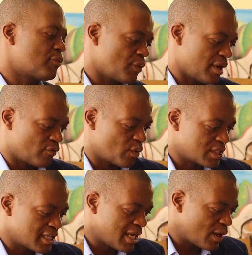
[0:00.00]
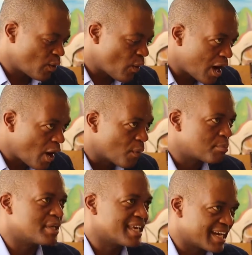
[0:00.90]
If we have got a local
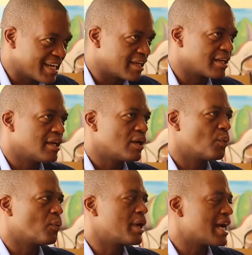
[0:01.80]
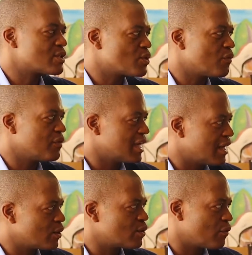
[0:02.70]
peering, we are solving
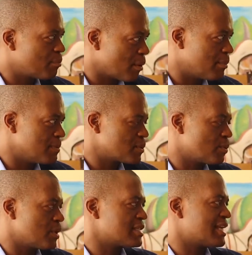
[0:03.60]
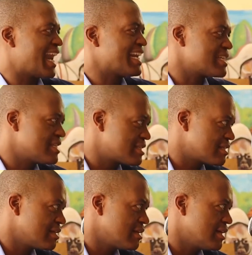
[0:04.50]
a lot of problems because latency
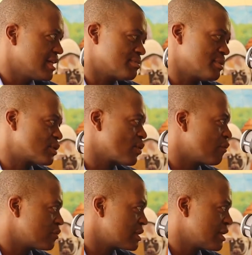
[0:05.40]
has been solved.